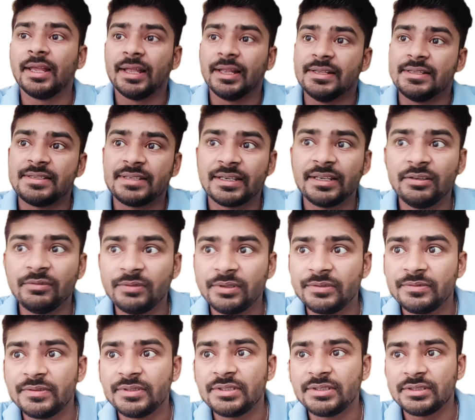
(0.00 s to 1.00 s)
and second
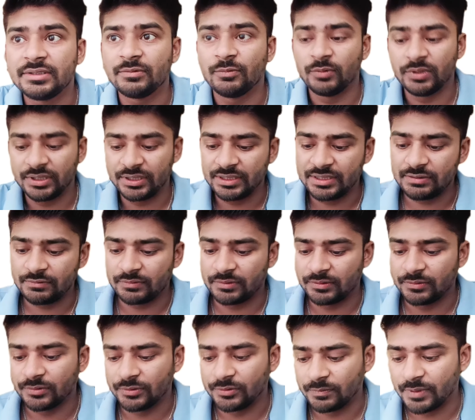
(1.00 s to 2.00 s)
way is we will
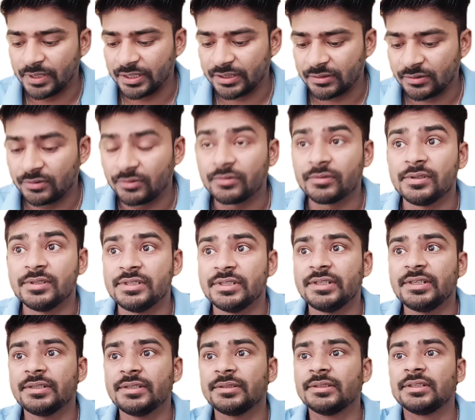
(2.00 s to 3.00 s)
go to back, Ctrl
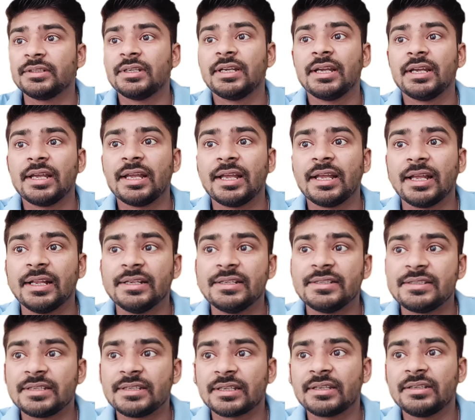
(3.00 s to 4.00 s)
Z, and
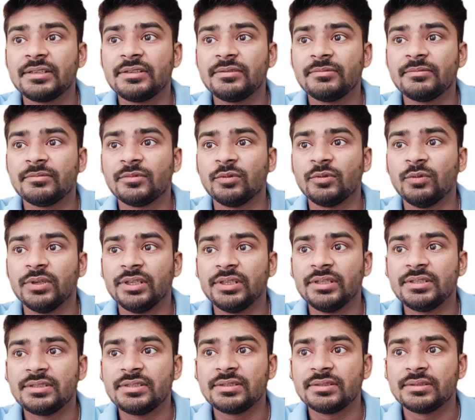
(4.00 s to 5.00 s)
second way
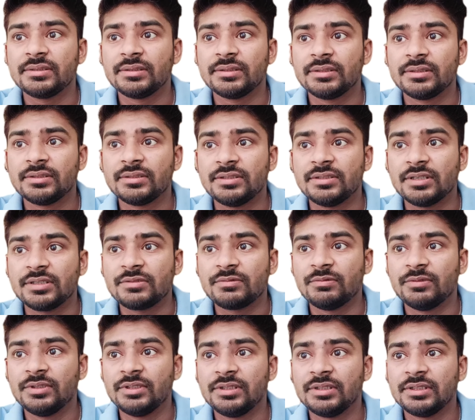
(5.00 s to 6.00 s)
is just
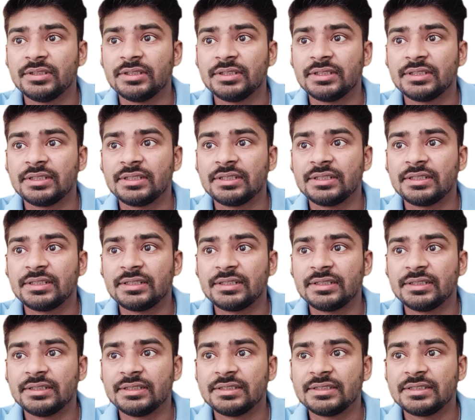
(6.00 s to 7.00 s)
we
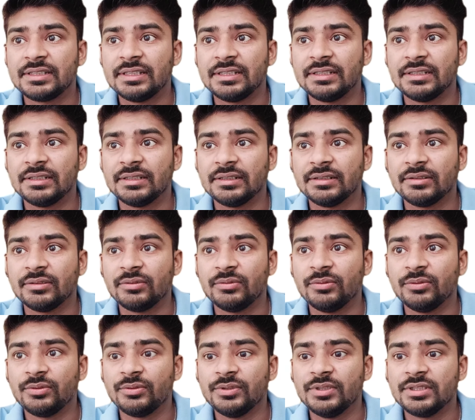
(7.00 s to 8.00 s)
will
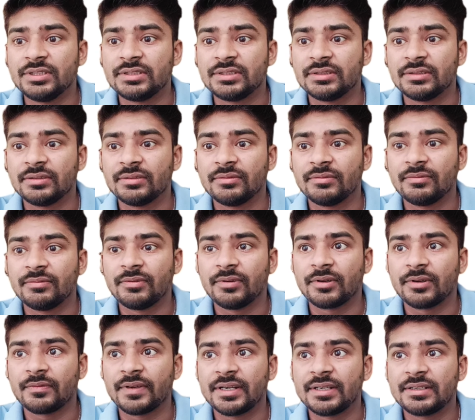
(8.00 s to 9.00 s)
go to this
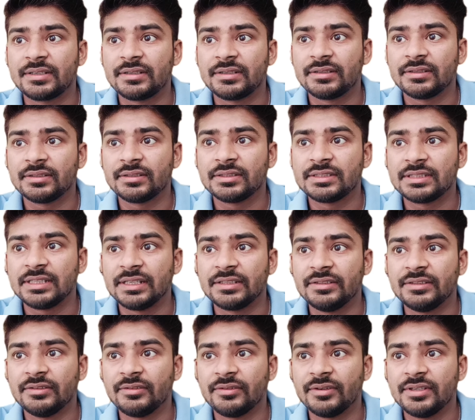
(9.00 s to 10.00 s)
format, select
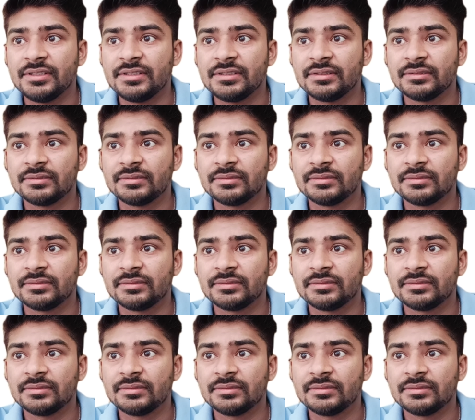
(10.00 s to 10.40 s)
the range,